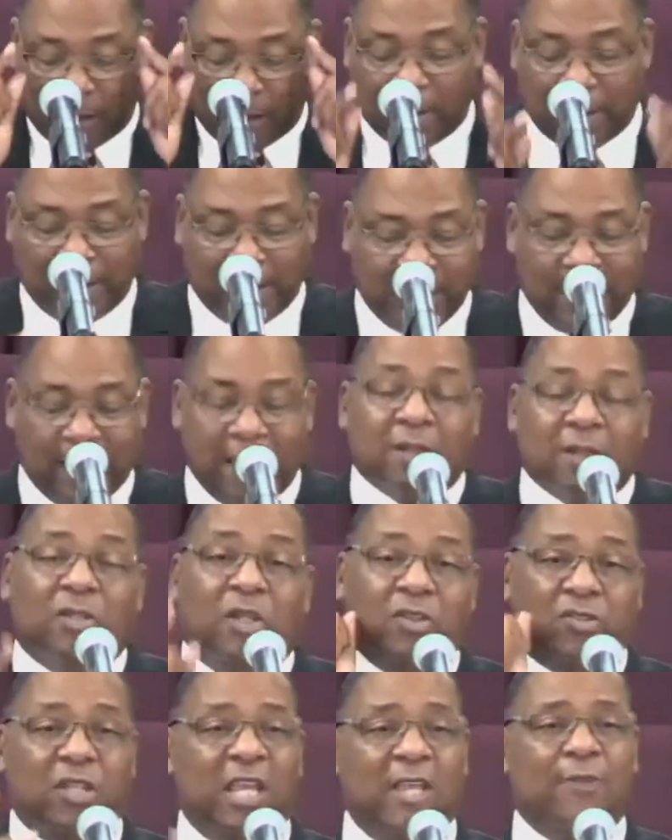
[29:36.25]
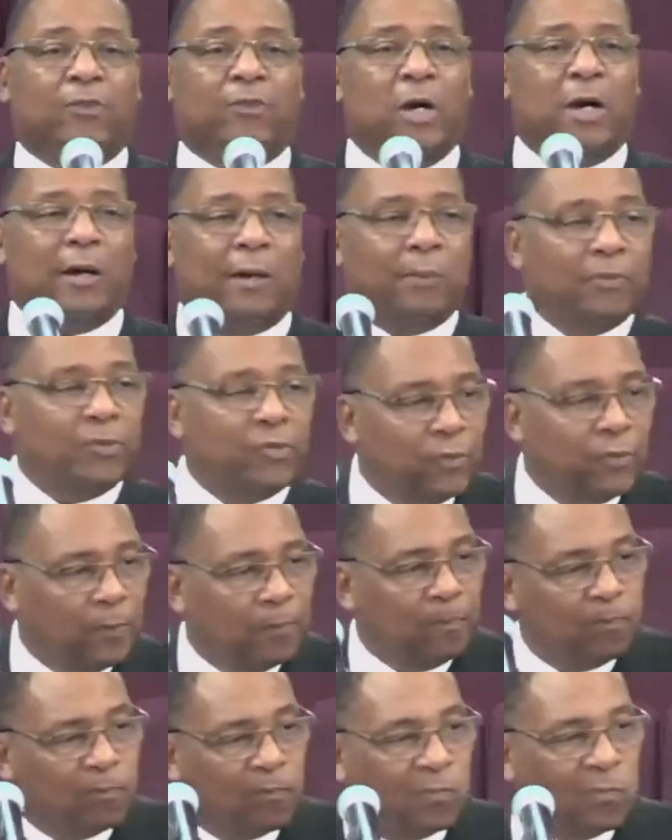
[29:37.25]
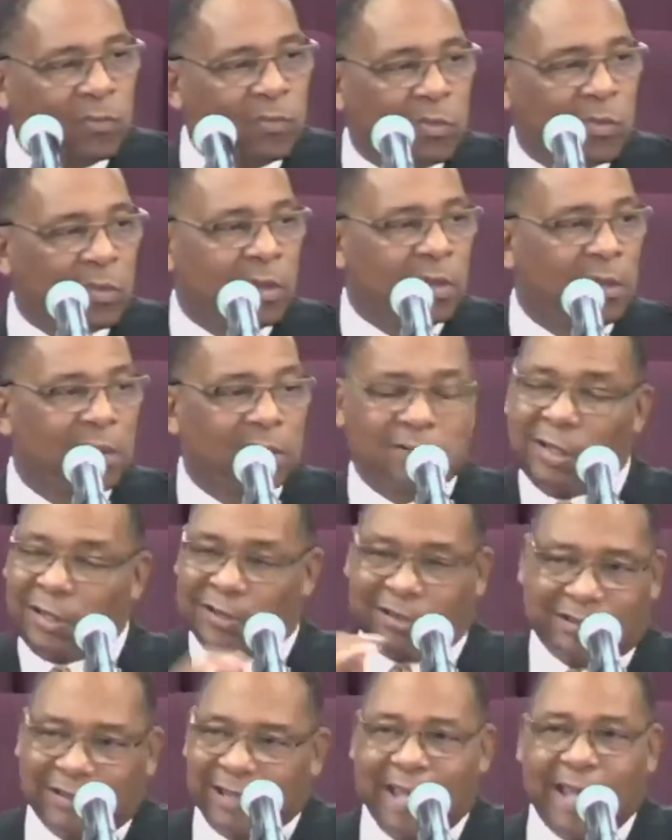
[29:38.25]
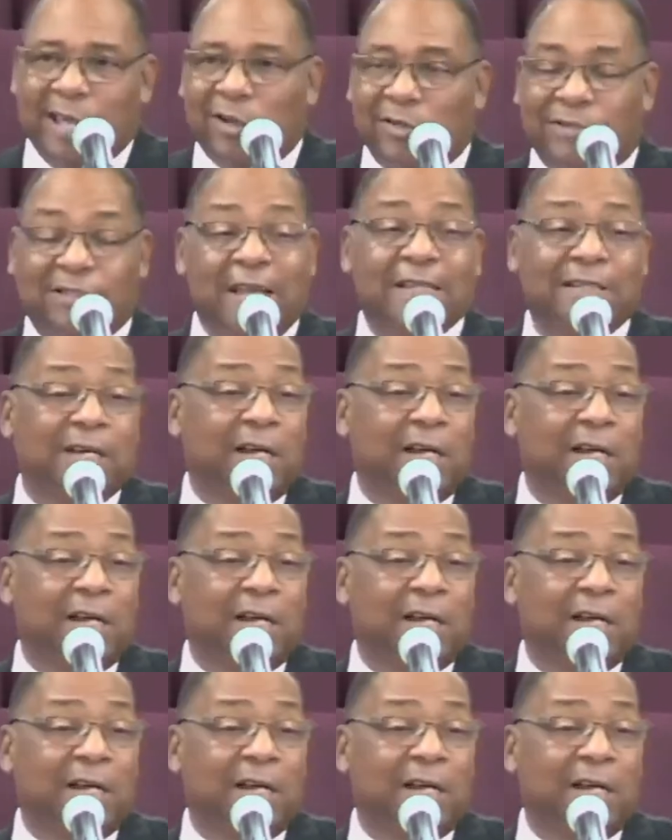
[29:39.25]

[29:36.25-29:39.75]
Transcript: Yeah, yeah. The thief come to steal, St.